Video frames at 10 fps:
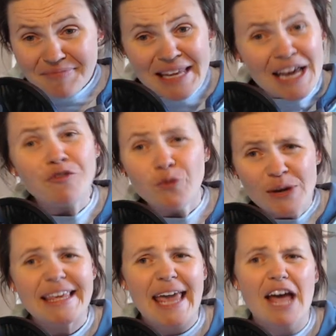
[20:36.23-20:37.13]
If we
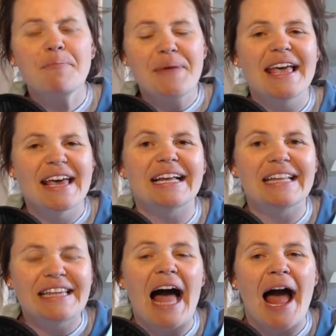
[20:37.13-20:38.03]
can't be in a
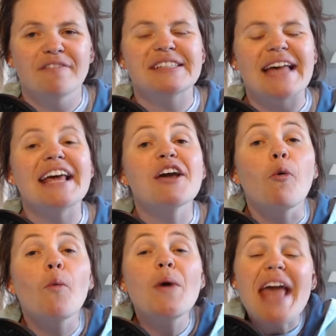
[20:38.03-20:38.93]
live
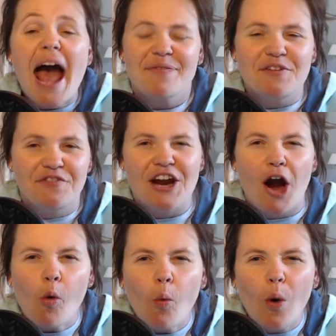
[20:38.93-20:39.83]
setting, we have to figure
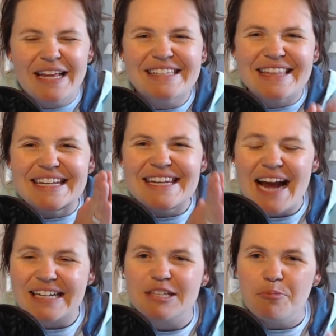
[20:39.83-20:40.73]
out what is the
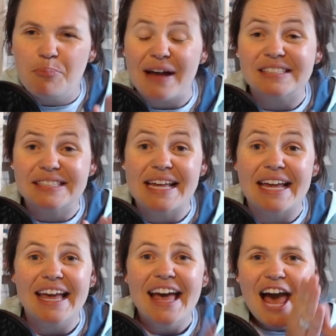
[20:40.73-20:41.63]
next best
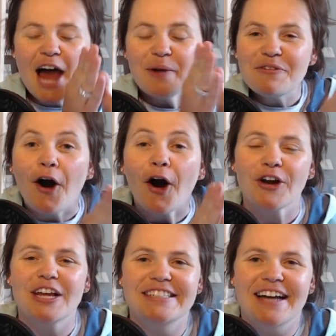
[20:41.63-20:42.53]
thing, and we've
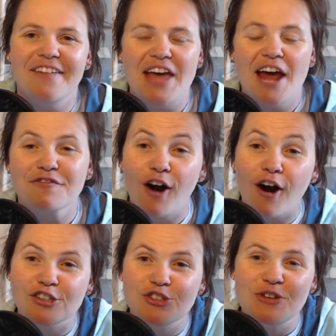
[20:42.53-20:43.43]
already done that for
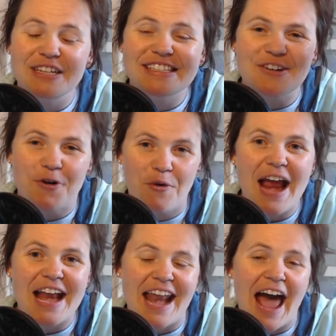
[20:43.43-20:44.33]
our students
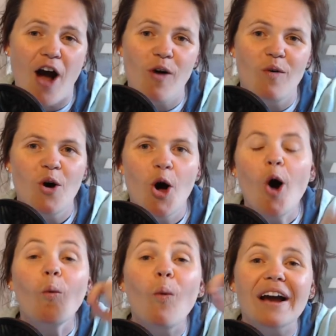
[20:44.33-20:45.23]
right now.
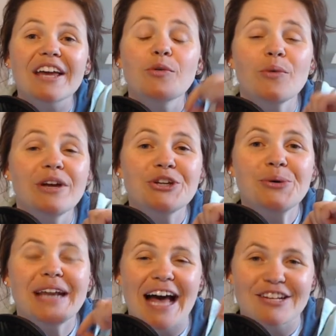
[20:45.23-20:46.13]
What can we do
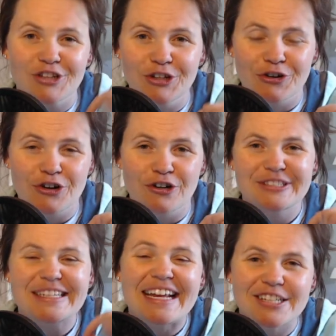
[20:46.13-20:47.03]
it as
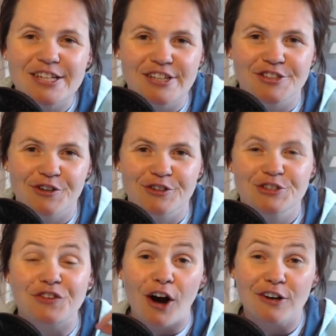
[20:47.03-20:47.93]
learners and teachers
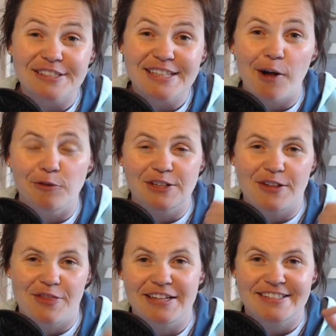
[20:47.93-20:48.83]
for ourselves
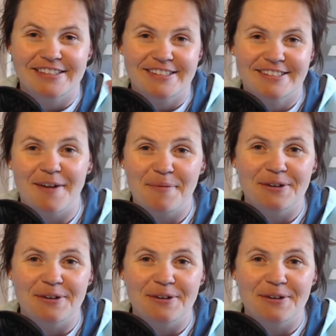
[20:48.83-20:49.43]
this summer?